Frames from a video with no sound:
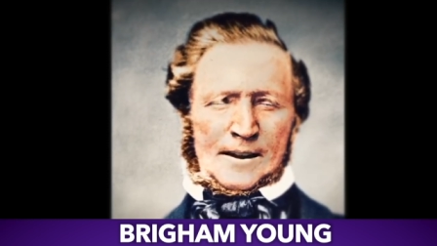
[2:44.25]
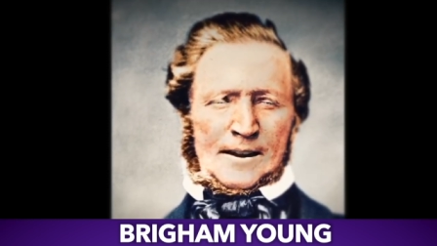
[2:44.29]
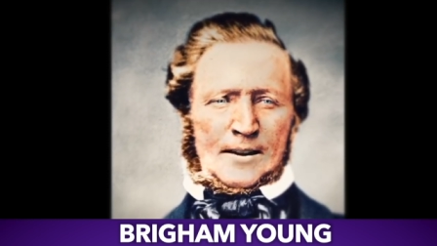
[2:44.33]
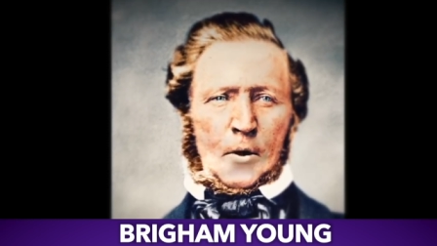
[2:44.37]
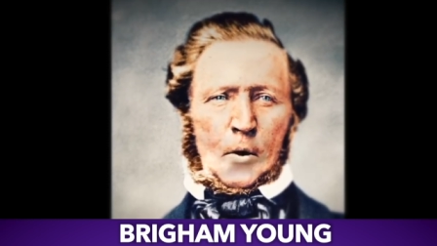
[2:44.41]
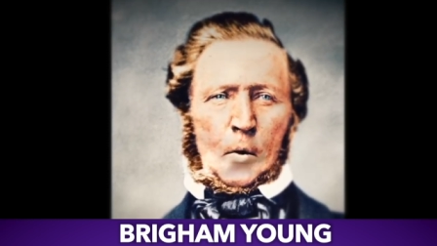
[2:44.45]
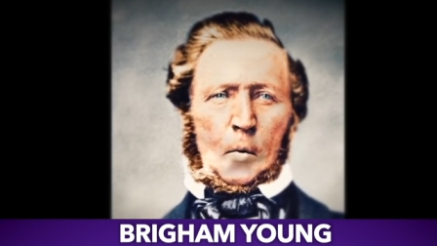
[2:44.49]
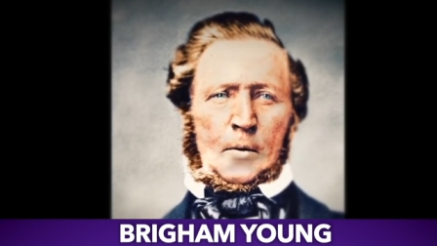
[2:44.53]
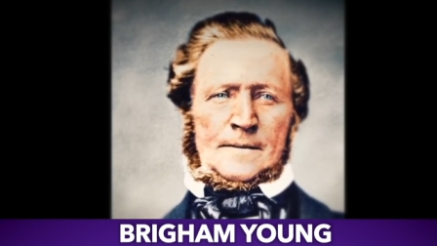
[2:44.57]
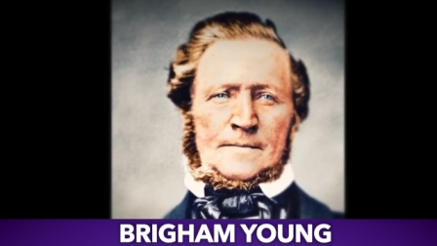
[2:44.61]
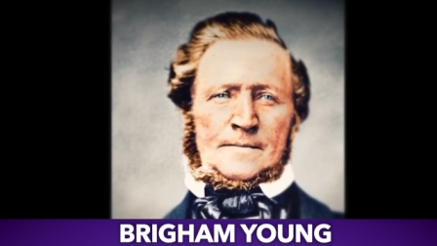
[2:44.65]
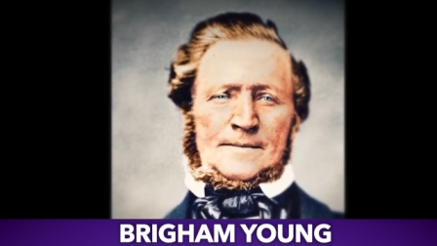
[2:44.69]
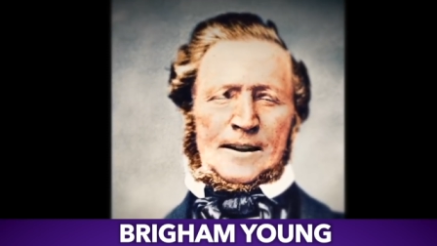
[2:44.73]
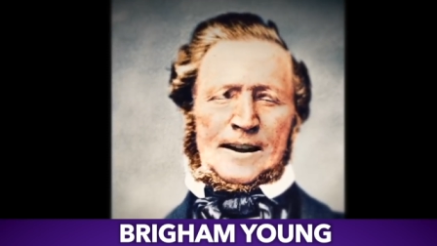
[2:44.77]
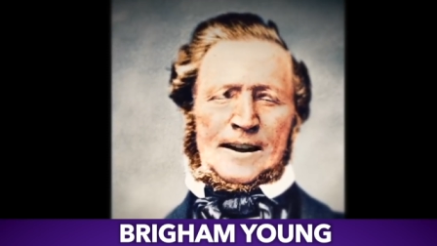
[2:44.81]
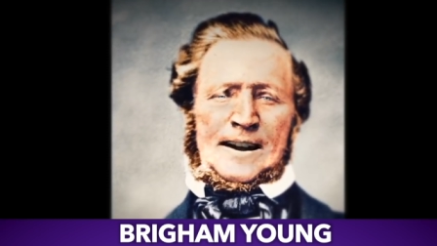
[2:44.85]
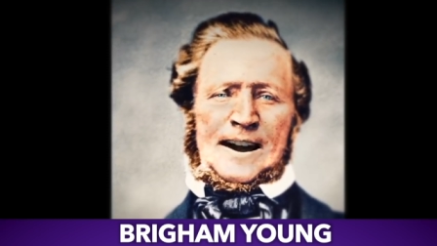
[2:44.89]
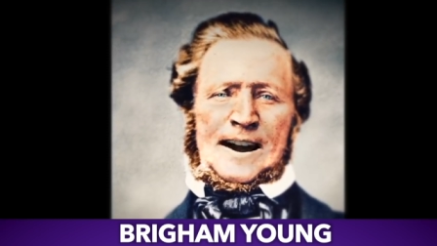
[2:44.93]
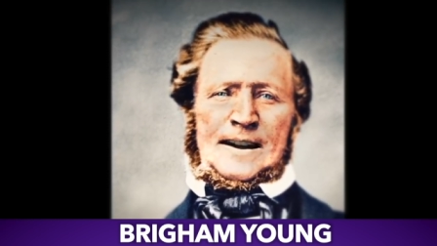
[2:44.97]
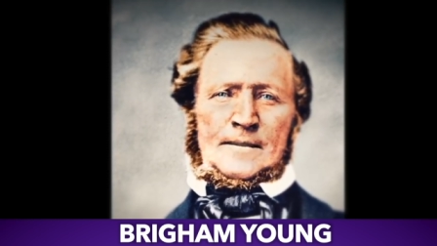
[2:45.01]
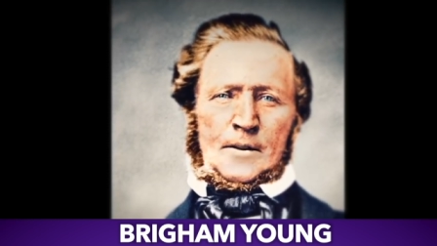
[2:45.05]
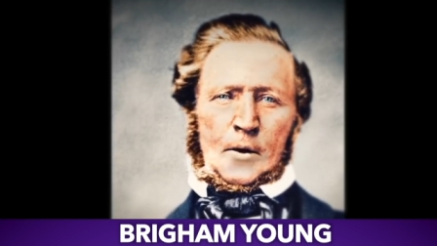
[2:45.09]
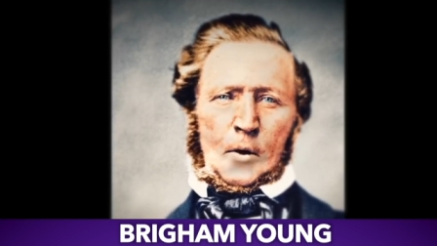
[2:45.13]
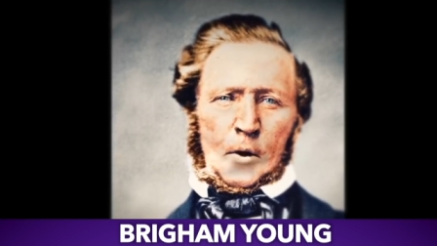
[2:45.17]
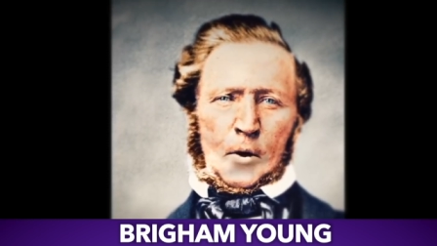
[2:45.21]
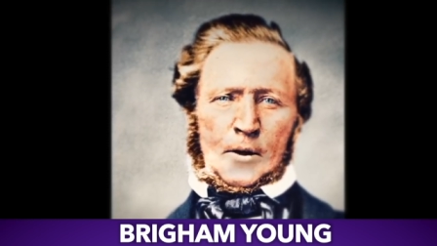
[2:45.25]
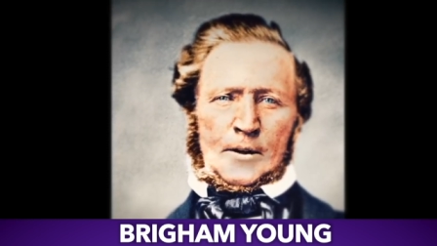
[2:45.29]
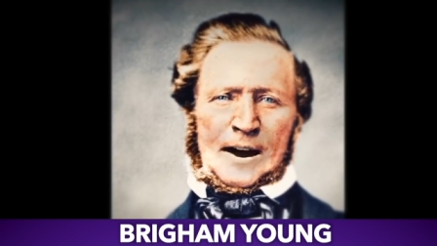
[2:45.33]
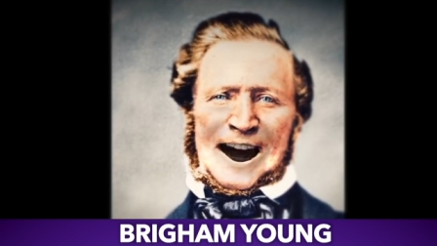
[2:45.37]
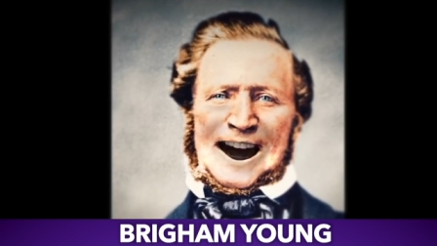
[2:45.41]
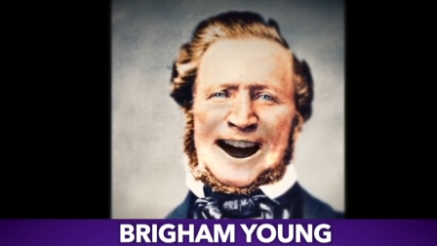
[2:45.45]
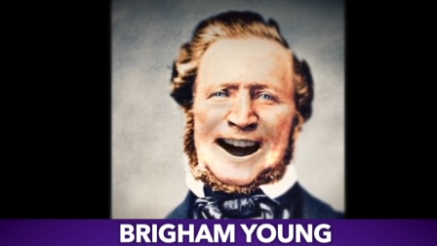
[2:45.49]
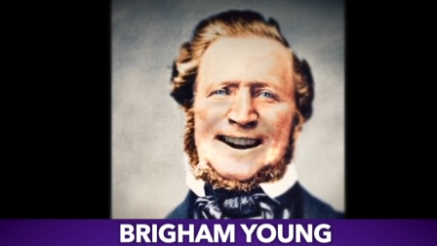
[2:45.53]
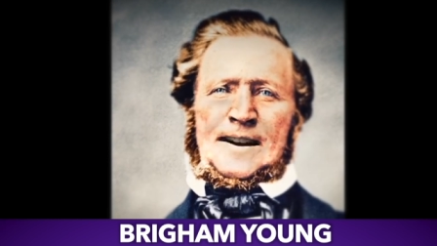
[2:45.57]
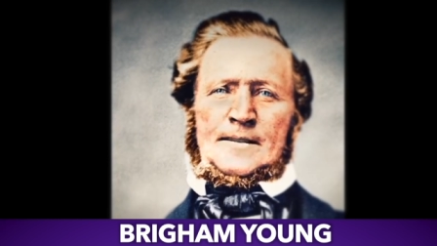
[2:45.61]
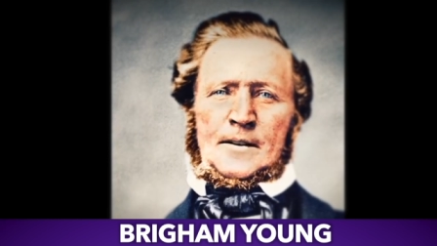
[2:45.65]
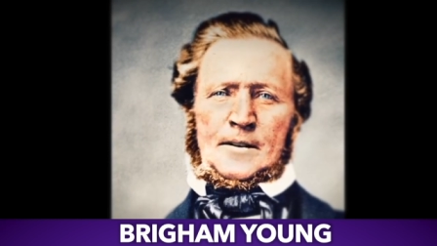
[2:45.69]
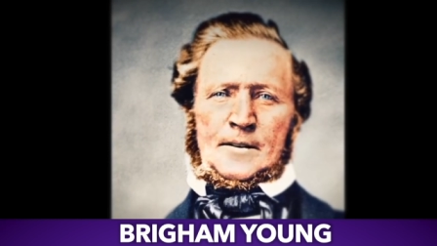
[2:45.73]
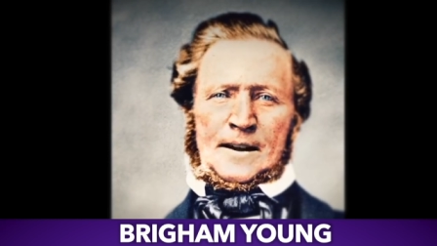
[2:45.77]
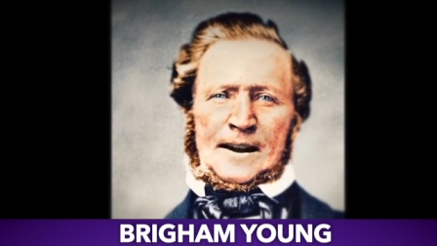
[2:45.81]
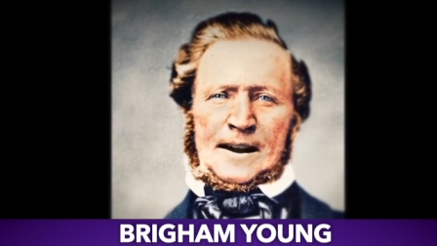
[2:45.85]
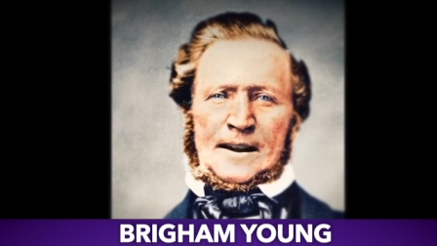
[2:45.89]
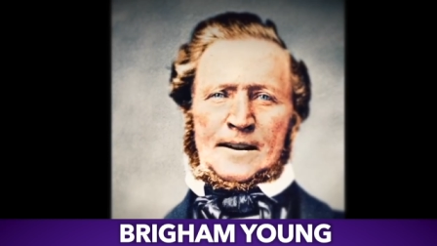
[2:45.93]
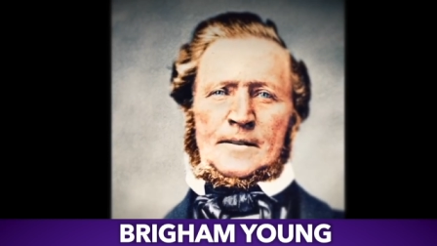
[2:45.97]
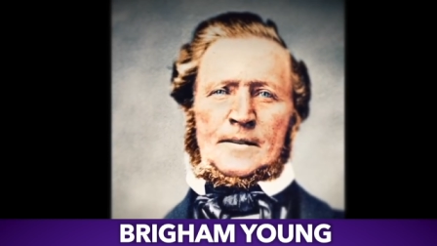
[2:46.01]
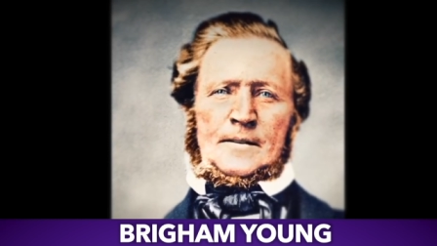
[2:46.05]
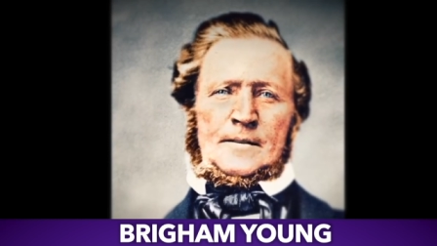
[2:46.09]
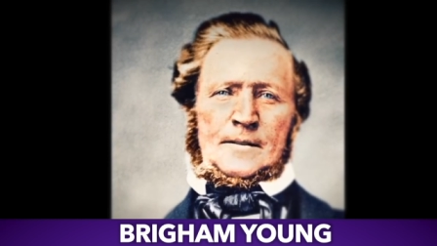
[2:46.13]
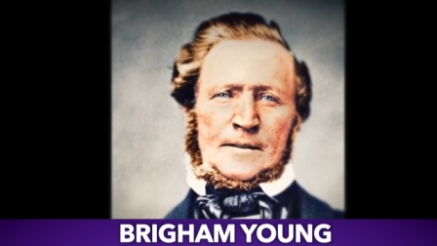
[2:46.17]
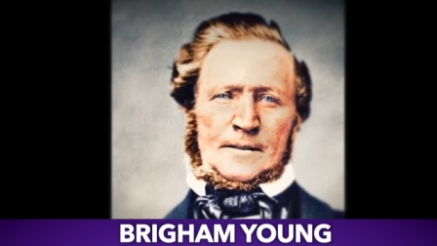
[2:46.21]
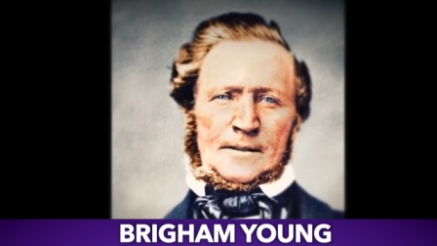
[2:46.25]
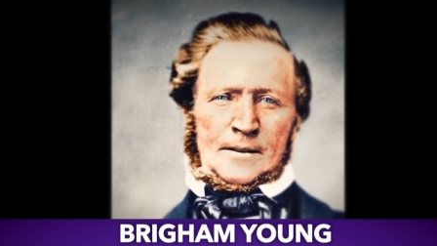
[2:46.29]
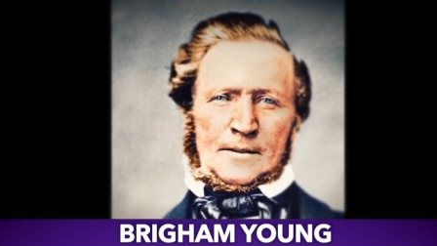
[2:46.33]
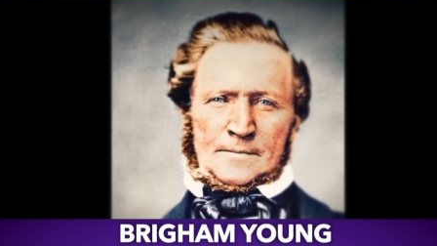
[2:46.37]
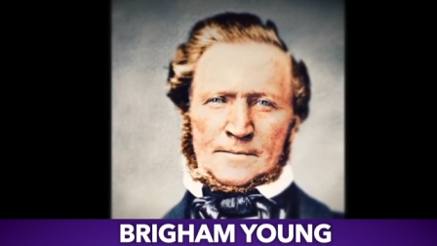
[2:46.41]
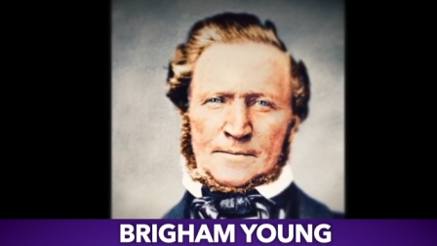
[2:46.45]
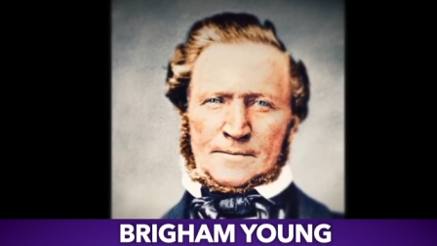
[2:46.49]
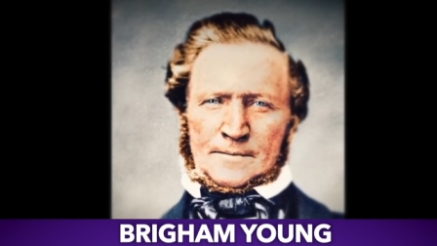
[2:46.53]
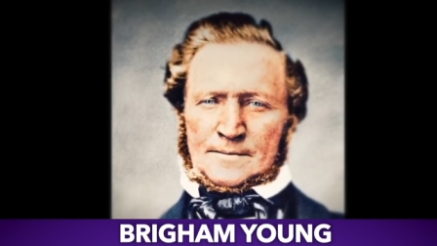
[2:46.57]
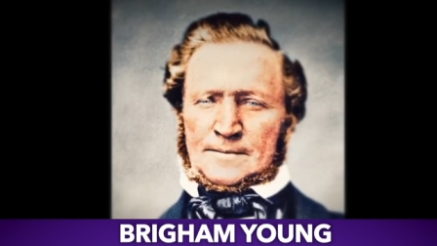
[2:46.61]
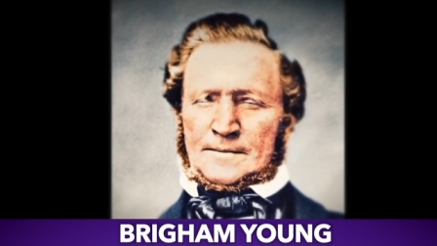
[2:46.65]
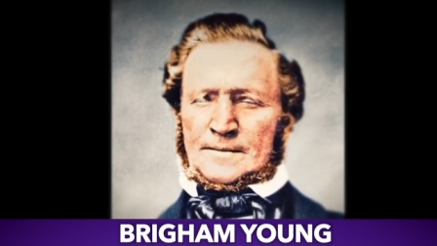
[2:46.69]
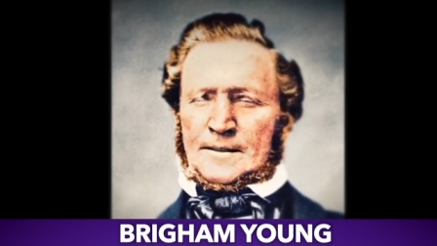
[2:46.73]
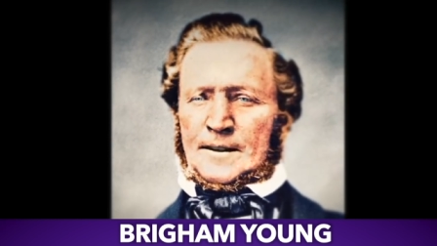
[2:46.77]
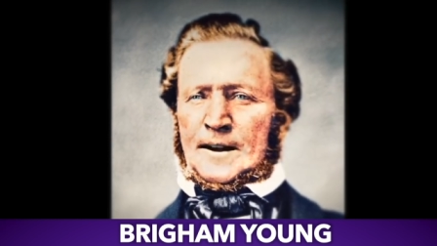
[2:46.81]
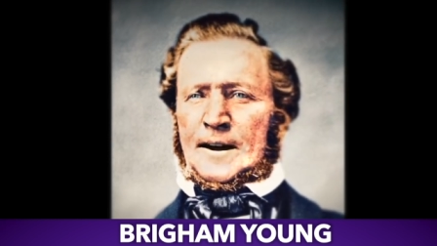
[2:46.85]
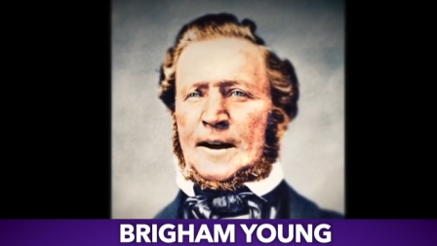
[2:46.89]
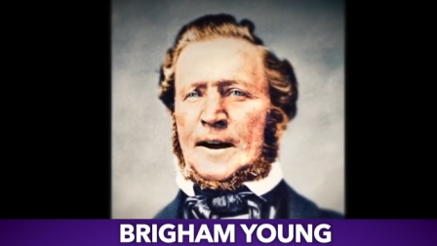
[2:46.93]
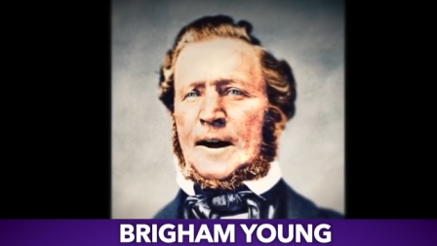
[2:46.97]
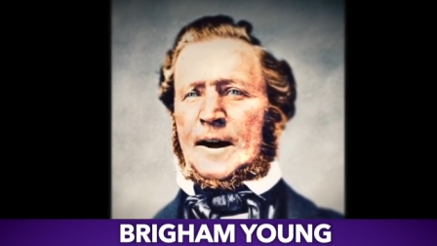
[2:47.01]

corrupt things are going to enter into the culture.